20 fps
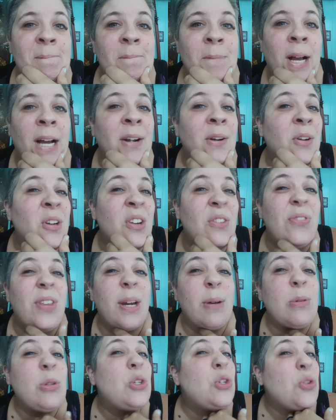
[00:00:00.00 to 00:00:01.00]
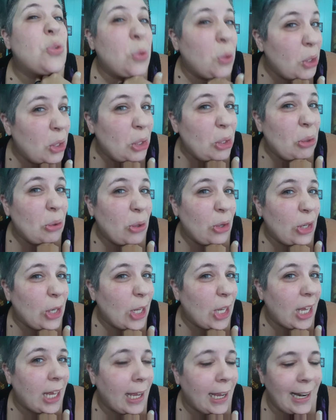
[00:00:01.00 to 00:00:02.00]
I don't know if that was true or
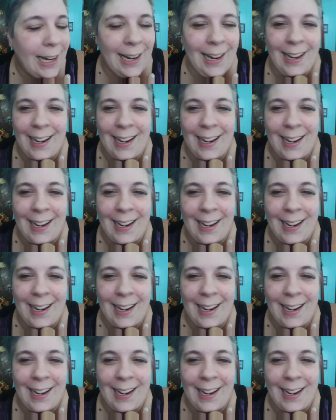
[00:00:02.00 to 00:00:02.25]
not.